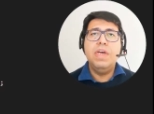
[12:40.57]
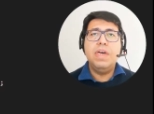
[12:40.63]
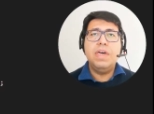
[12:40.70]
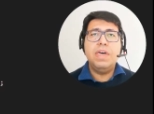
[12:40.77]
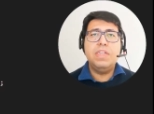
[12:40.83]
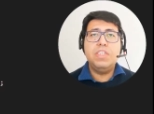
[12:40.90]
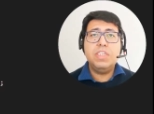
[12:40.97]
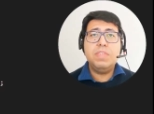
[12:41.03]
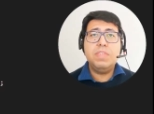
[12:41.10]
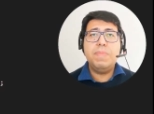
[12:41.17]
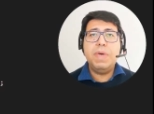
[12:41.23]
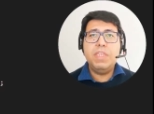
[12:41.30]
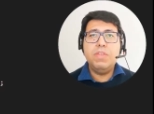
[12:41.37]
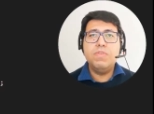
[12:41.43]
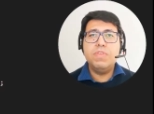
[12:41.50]
uh, just by
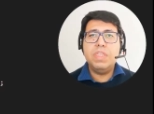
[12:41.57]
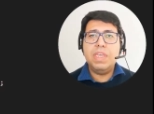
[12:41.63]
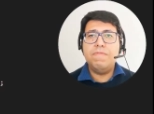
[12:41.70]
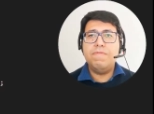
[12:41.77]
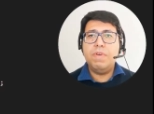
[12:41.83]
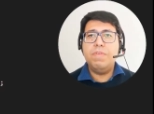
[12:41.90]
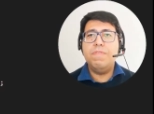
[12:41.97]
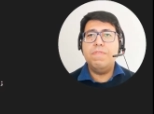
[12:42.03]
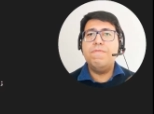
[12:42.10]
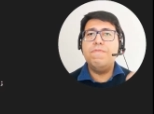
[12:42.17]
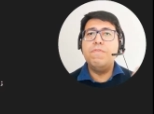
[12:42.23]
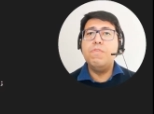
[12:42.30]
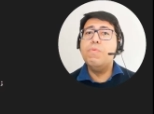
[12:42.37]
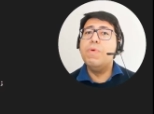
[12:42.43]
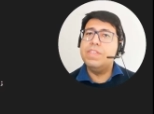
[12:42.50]
using a very
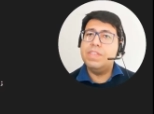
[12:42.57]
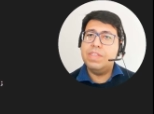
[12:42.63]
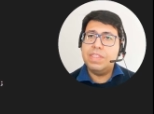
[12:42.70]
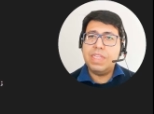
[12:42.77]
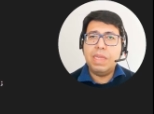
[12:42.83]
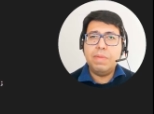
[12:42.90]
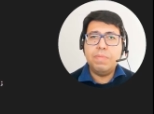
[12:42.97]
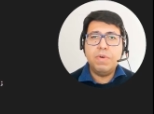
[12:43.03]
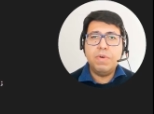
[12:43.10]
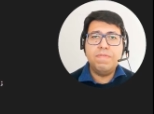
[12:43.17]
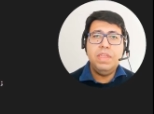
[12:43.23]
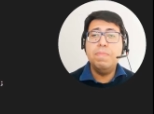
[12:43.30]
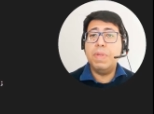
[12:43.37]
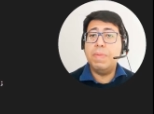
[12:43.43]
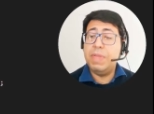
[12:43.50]
fluent type of
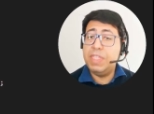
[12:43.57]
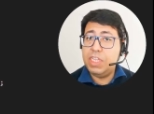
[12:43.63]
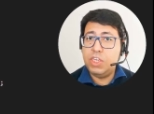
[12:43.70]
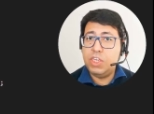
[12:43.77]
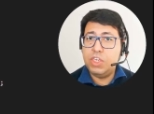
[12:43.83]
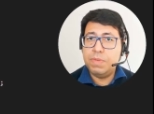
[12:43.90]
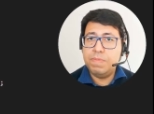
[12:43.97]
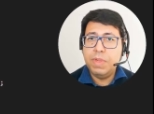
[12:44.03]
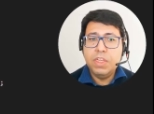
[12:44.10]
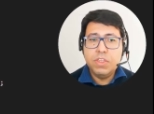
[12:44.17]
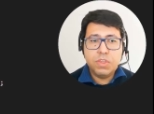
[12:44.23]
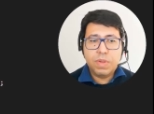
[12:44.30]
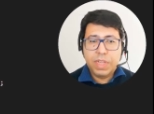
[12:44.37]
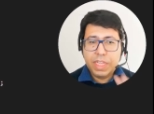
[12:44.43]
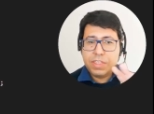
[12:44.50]
implementation.
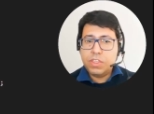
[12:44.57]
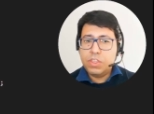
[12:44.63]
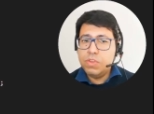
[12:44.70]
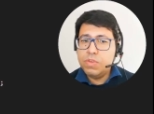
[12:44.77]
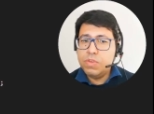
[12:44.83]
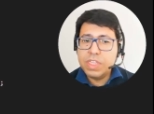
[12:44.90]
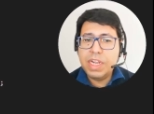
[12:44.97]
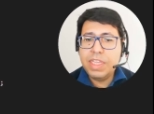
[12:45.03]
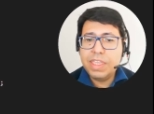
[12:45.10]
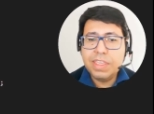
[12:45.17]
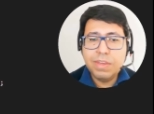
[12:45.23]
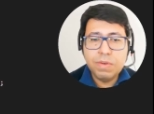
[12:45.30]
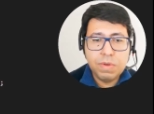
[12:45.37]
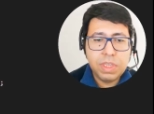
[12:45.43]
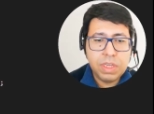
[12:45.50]
So let's use the
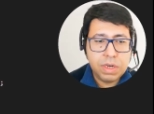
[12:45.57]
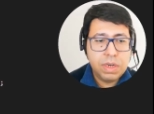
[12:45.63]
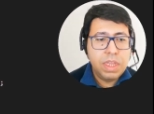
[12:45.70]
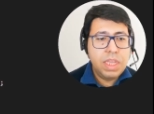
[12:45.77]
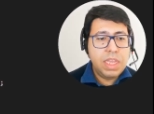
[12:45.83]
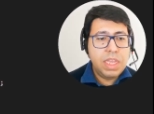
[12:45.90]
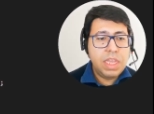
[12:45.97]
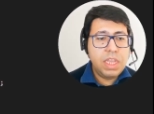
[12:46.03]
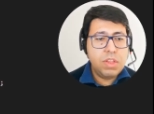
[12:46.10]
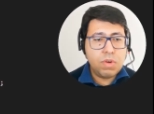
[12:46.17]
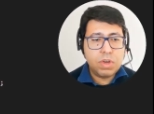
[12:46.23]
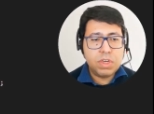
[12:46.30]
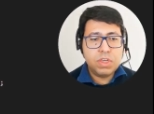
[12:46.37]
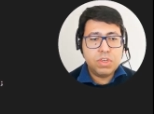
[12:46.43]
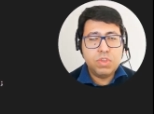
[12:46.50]
queue here in
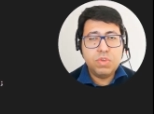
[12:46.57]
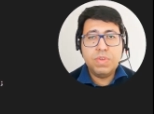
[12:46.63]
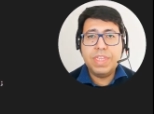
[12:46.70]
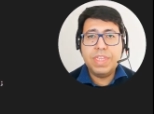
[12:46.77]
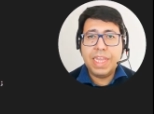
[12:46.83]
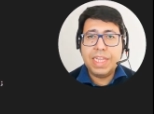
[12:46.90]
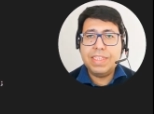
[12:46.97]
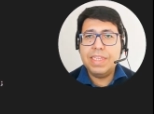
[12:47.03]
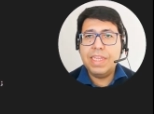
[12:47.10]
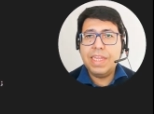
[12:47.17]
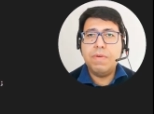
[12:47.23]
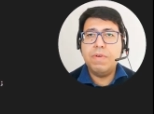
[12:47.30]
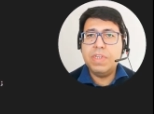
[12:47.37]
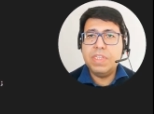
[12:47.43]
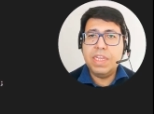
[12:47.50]
order to get
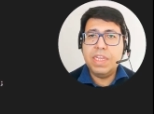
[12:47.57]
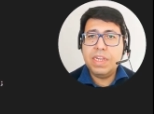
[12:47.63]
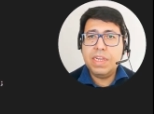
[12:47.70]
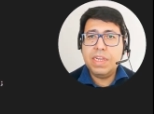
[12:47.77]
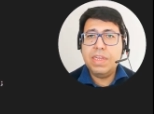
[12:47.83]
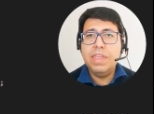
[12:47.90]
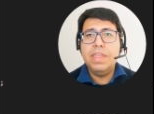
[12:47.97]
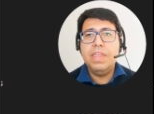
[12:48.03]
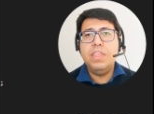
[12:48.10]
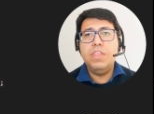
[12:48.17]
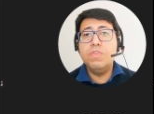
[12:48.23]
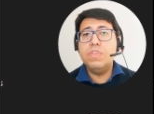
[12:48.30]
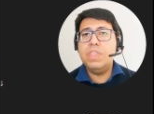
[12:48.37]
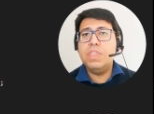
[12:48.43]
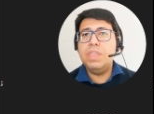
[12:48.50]
our data
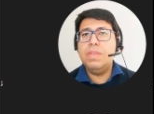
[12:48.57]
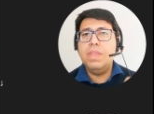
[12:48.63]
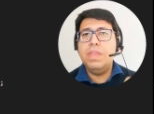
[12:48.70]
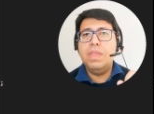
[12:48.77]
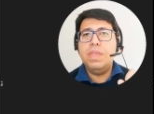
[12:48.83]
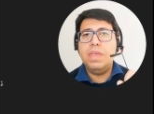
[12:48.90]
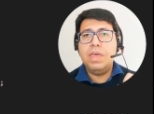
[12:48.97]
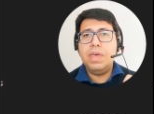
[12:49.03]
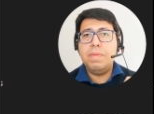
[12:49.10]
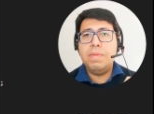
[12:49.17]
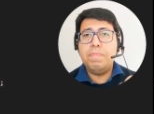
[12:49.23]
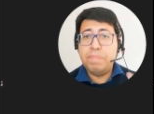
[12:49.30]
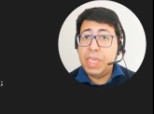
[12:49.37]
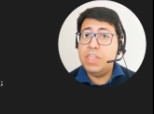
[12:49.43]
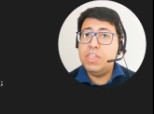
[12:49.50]
using a
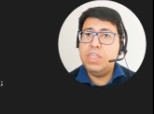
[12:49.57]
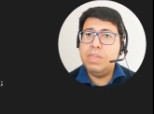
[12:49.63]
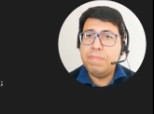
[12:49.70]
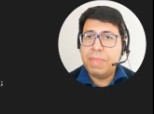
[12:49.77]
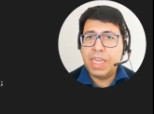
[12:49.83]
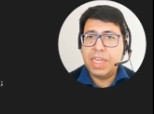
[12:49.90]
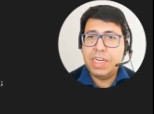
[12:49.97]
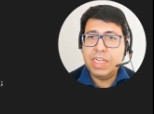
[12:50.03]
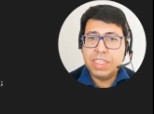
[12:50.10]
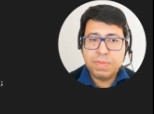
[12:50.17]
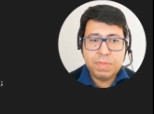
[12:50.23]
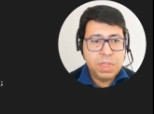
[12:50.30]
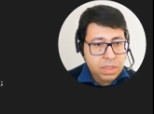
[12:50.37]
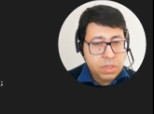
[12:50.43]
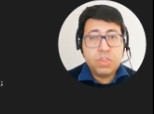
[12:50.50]
paging mechanism.
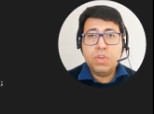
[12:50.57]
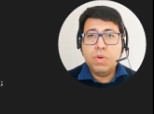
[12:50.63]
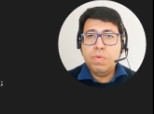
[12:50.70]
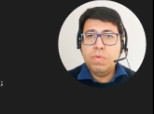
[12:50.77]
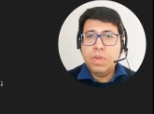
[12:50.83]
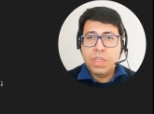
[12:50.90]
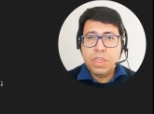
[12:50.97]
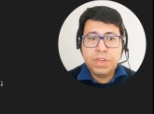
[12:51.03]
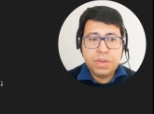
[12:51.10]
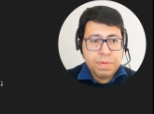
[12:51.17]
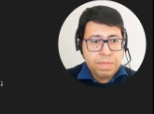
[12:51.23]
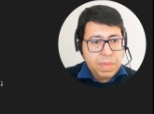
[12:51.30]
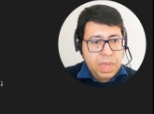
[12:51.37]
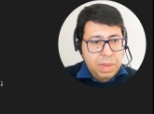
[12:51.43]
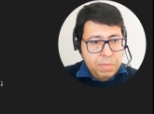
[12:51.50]
So
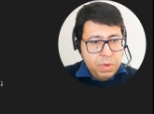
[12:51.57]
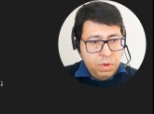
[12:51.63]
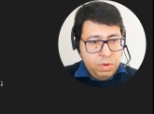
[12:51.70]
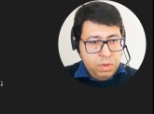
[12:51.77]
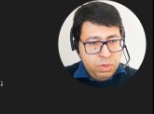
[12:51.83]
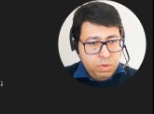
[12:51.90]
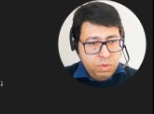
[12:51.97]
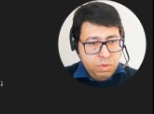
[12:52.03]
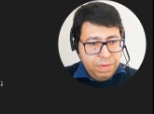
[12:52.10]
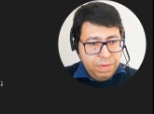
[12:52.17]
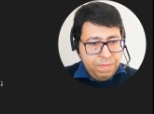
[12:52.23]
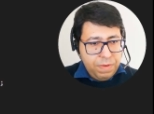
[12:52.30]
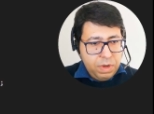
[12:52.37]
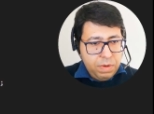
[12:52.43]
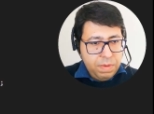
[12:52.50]
here I'm going to do the
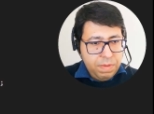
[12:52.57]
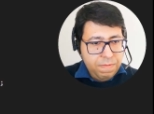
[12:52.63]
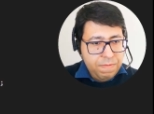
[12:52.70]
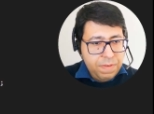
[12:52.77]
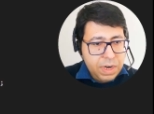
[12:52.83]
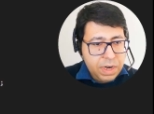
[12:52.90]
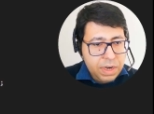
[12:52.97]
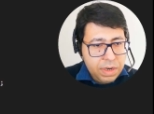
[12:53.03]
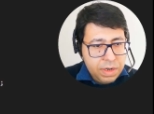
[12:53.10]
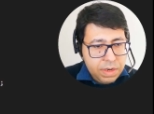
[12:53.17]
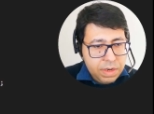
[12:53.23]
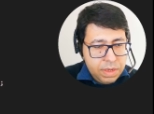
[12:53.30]
following. var